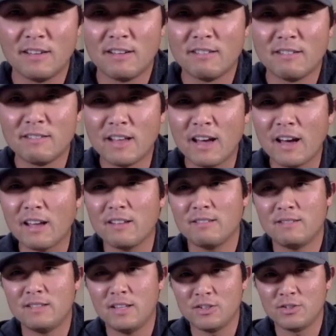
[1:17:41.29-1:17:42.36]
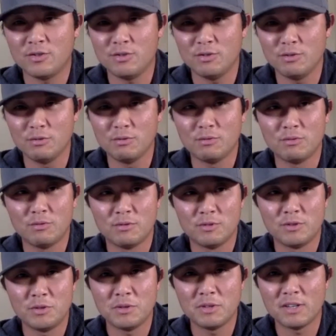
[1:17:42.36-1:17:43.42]
that takes you
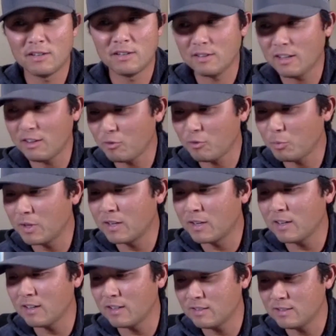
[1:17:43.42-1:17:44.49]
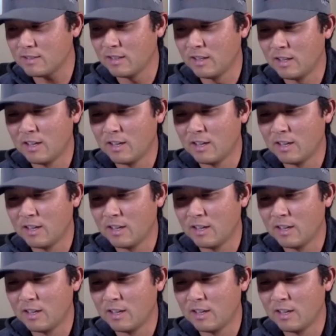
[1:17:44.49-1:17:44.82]
to another level, because